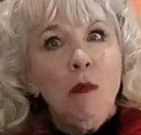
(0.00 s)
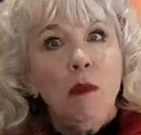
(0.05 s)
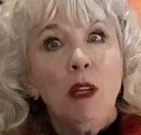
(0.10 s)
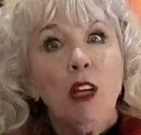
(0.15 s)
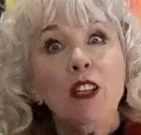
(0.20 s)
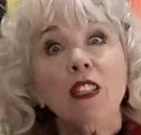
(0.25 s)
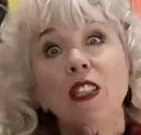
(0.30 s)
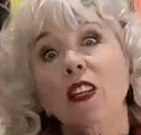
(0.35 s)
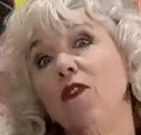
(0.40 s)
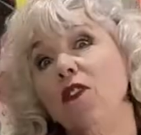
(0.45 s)

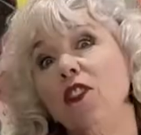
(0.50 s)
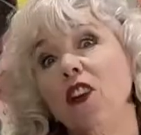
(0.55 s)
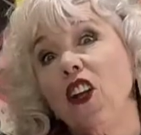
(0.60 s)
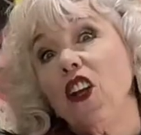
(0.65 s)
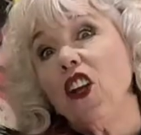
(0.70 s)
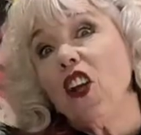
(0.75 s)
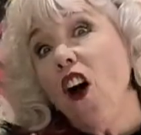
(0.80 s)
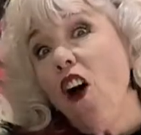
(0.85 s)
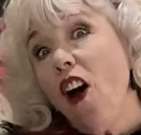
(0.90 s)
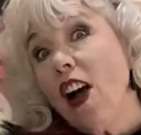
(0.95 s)
Because if
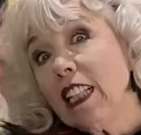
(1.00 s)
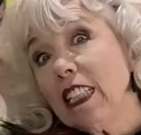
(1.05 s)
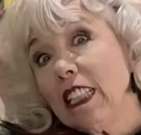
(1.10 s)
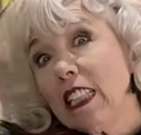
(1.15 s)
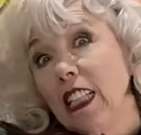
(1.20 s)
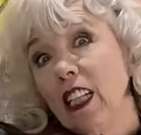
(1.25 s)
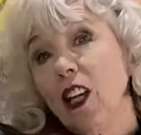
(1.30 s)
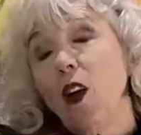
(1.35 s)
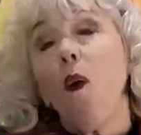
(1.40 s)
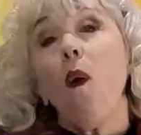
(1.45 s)
you're
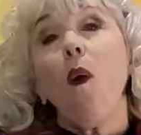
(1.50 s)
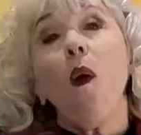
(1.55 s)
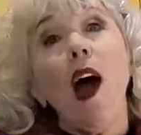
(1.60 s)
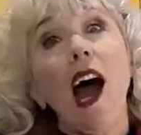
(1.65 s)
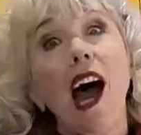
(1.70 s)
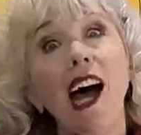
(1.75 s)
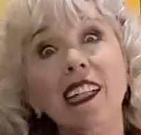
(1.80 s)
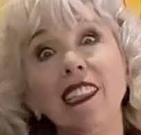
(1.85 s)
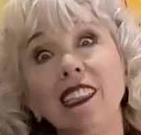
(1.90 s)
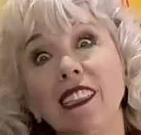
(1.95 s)
90
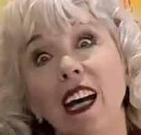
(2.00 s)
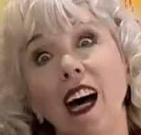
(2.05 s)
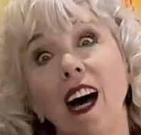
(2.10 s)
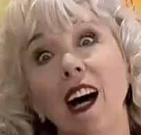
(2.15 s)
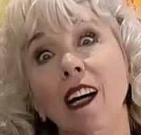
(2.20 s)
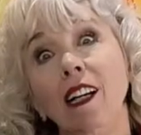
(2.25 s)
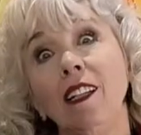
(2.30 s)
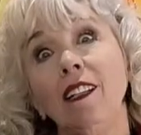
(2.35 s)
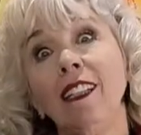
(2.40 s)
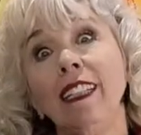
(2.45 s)
or
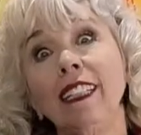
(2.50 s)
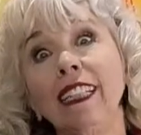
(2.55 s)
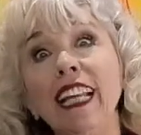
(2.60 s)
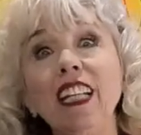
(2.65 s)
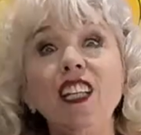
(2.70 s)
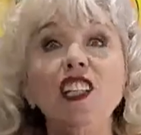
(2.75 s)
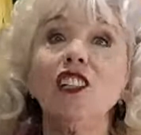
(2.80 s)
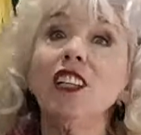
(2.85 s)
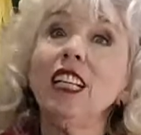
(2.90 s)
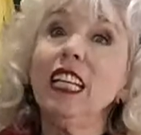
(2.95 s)
under, then
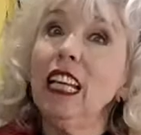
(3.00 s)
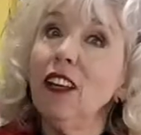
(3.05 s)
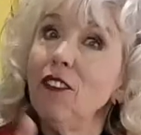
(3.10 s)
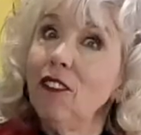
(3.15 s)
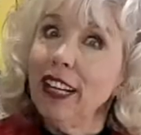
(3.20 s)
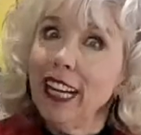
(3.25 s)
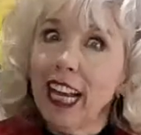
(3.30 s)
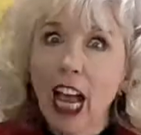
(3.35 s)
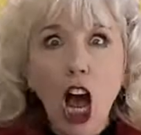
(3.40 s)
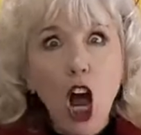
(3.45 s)
you should give
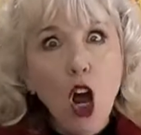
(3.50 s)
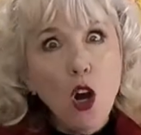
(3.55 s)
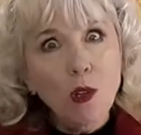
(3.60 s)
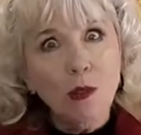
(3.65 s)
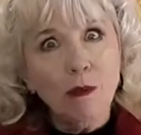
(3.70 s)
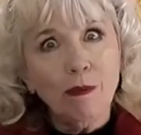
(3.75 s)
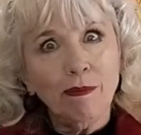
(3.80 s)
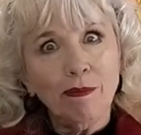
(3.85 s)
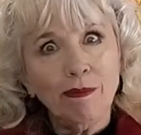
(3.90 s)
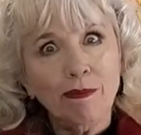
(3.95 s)
it a
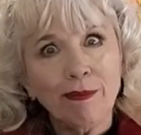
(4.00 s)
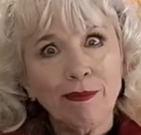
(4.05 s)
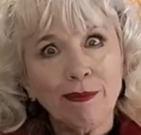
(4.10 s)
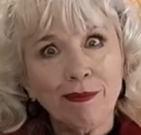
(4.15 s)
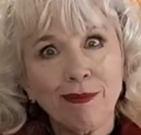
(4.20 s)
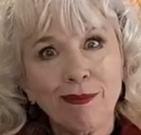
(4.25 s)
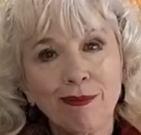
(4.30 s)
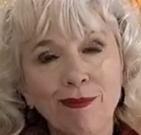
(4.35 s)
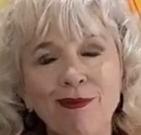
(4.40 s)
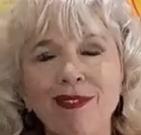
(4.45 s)
go.
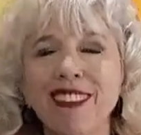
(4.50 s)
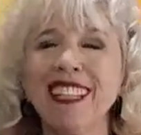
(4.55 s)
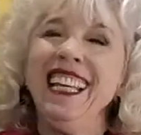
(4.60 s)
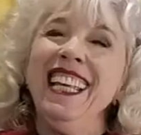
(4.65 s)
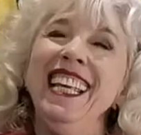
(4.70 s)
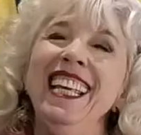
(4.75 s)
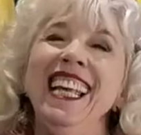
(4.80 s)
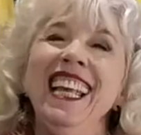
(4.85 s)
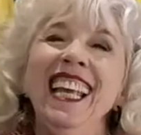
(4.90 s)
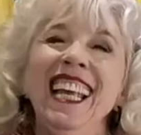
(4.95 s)

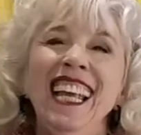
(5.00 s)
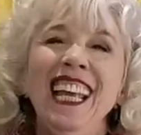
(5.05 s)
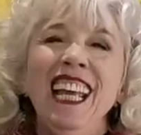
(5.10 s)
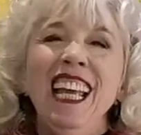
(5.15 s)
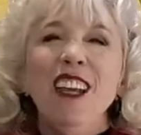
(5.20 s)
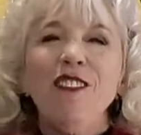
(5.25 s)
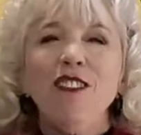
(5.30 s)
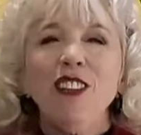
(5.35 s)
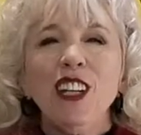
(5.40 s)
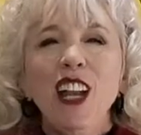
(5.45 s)

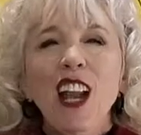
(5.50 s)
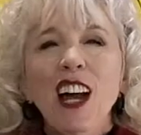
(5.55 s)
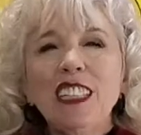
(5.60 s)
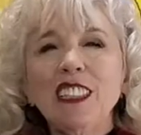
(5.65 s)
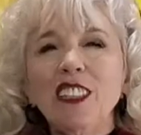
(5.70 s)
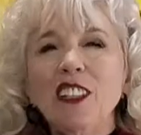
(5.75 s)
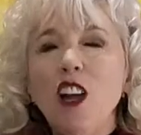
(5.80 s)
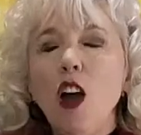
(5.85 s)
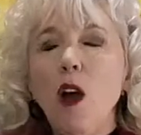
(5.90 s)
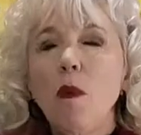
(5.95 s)
If you'd like
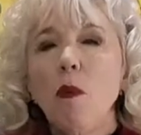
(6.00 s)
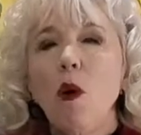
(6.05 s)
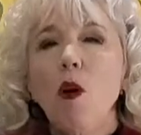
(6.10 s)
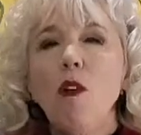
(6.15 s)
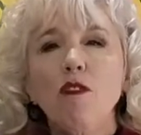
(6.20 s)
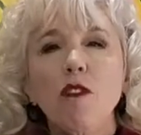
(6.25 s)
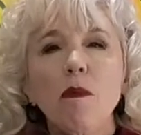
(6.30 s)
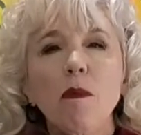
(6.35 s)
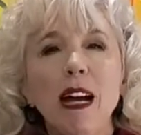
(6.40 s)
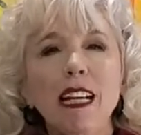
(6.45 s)
to know more
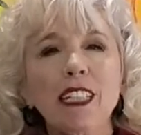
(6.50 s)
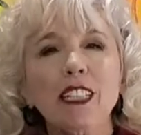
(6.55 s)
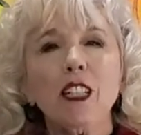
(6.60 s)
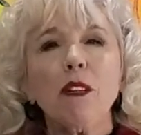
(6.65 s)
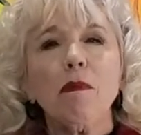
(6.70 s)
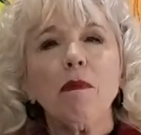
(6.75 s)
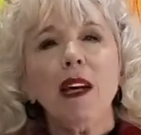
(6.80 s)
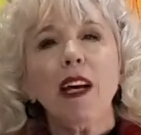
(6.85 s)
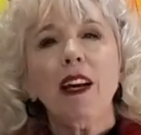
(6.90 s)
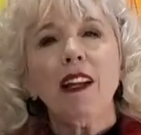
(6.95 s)

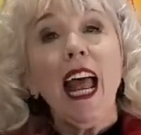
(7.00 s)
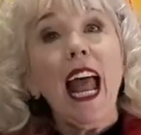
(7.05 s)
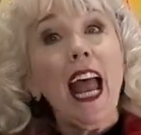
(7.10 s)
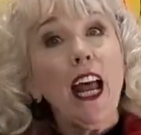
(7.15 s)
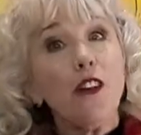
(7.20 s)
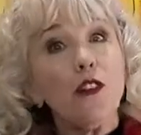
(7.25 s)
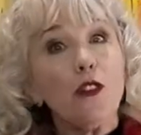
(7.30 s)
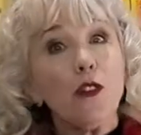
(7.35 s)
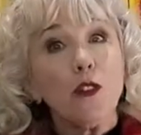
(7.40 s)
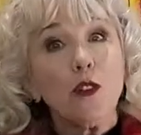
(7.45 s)
information about
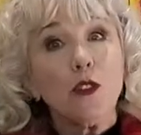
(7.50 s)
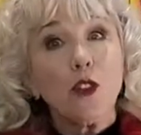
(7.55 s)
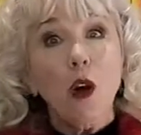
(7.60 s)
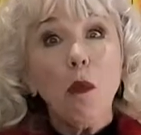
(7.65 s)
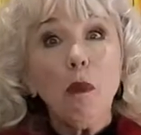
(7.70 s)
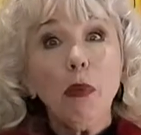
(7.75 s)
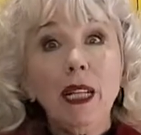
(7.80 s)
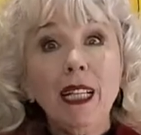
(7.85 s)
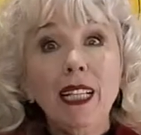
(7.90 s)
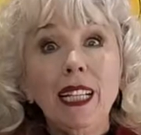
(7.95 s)
Andrew
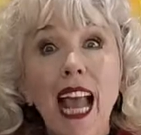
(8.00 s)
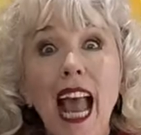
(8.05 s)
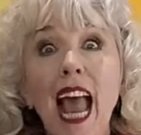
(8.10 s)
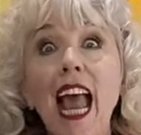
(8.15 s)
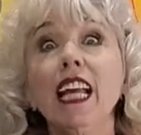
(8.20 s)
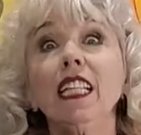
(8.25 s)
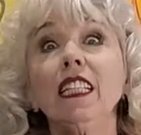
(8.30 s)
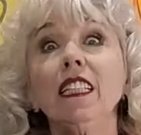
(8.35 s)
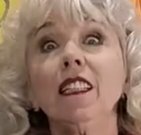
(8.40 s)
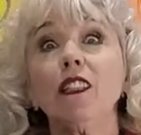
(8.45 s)
Jobling
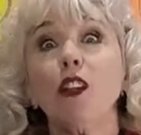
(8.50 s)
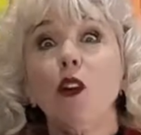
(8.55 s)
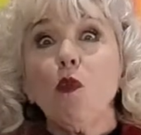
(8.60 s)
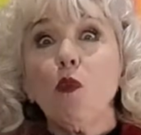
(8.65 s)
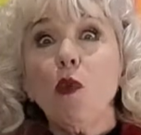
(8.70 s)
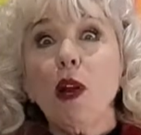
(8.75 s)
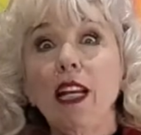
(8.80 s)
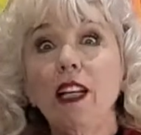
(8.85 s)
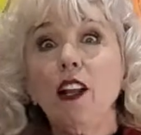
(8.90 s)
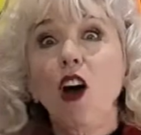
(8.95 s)
and the
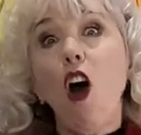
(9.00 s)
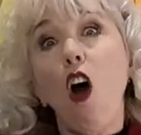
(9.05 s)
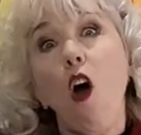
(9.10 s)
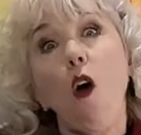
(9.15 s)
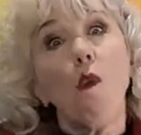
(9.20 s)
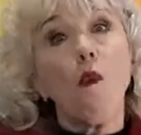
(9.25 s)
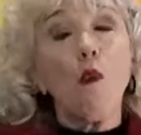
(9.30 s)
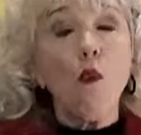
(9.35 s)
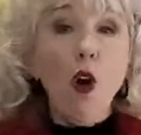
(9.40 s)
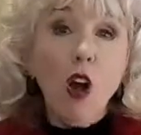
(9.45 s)
Red
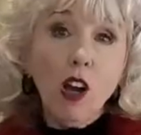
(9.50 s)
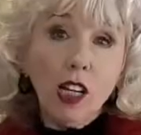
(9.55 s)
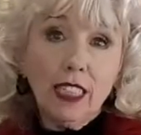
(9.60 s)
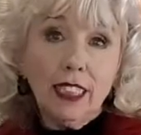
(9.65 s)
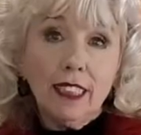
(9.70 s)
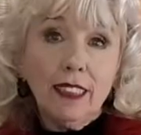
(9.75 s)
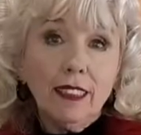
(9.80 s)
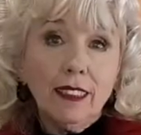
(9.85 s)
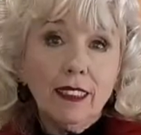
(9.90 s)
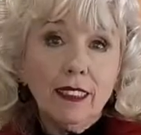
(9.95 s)
Hot
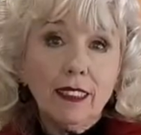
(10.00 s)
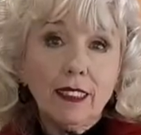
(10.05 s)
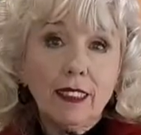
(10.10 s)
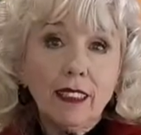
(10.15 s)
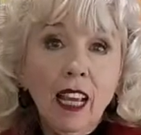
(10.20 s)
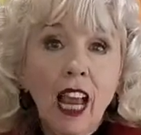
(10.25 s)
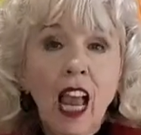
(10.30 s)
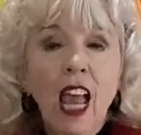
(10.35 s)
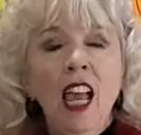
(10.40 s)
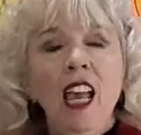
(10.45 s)

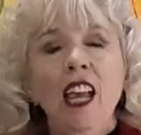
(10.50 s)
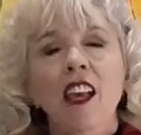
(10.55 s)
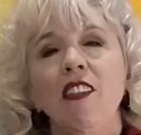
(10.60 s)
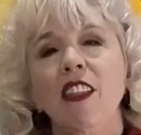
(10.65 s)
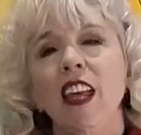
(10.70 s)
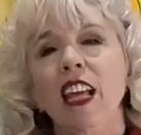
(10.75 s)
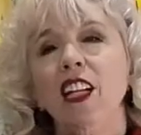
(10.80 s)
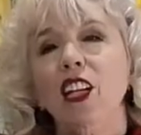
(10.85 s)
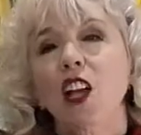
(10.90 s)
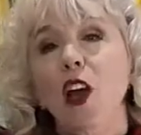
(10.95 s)
Rockers,
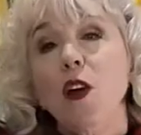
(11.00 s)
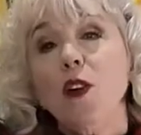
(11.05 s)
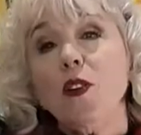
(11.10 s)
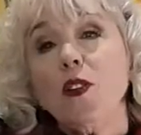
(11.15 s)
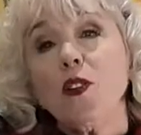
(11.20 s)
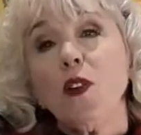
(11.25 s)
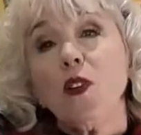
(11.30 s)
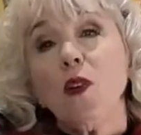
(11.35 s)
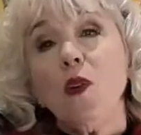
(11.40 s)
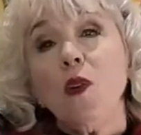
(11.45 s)
then go
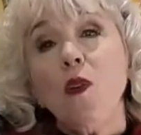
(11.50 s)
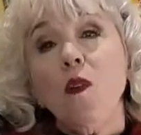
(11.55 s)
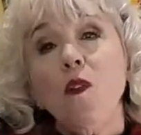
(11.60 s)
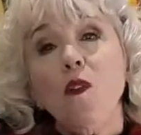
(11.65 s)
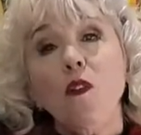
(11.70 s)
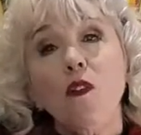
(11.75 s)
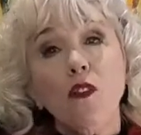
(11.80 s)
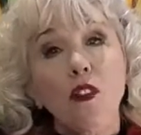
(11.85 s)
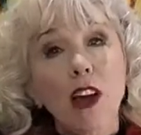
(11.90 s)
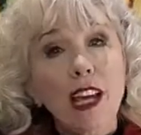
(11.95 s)
to
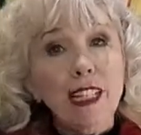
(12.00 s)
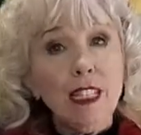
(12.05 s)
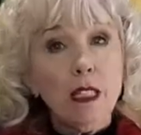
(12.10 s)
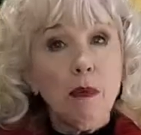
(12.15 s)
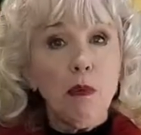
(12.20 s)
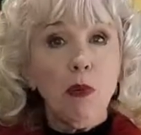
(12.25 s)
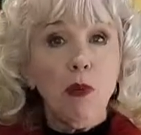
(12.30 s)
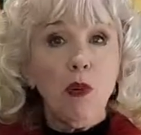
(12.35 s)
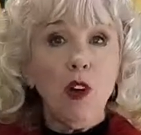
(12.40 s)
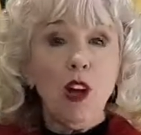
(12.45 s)

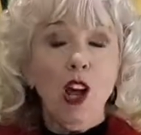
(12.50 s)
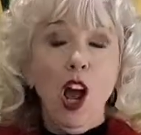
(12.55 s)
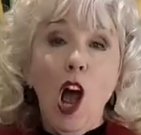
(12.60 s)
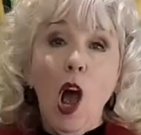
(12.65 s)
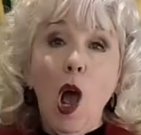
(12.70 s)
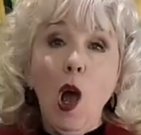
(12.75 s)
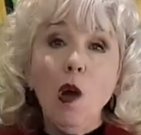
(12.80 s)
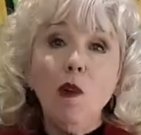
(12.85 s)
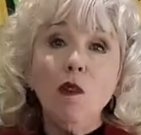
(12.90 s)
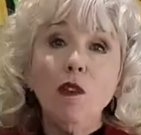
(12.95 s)
Facebook,
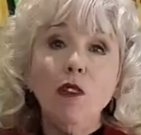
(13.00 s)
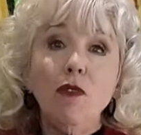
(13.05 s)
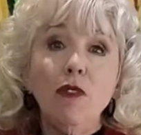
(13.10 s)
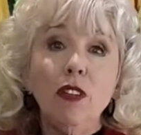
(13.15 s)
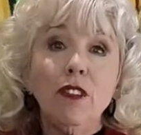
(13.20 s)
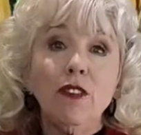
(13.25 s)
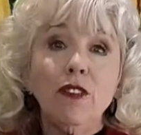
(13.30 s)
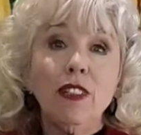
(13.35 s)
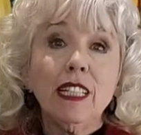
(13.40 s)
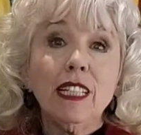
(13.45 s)
Over
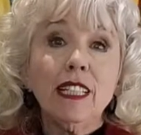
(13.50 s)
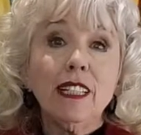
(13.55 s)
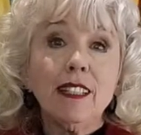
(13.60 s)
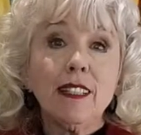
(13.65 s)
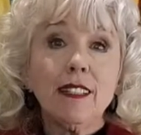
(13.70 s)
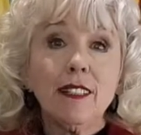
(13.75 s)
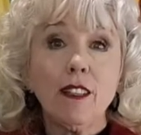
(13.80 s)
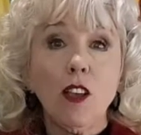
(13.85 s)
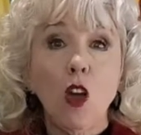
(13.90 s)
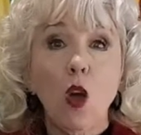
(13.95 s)
50
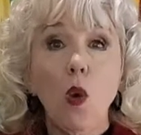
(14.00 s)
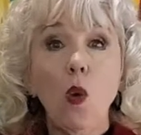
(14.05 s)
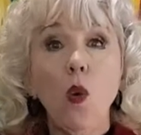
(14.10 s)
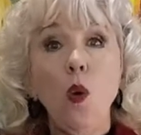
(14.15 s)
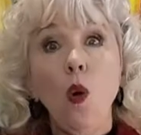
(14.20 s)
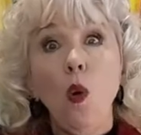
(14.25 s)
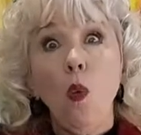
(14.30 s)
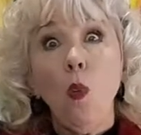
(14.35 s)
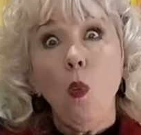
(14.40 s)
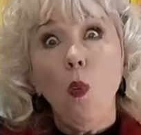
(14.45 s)
So
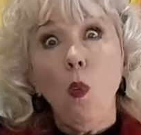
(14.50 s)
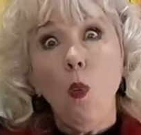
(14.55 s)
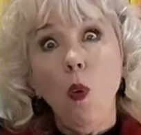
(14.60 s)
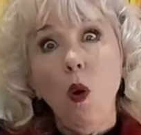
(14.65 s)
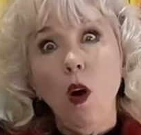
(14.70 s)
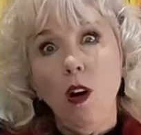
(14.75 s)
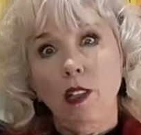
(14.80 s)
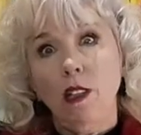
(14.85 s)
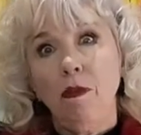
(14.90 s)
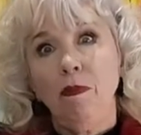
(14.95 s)

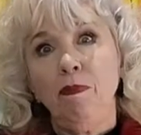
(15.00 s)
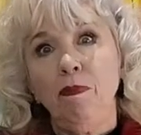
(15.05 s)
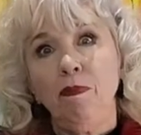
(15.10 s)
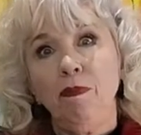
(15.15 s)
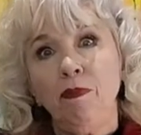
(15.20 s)
What.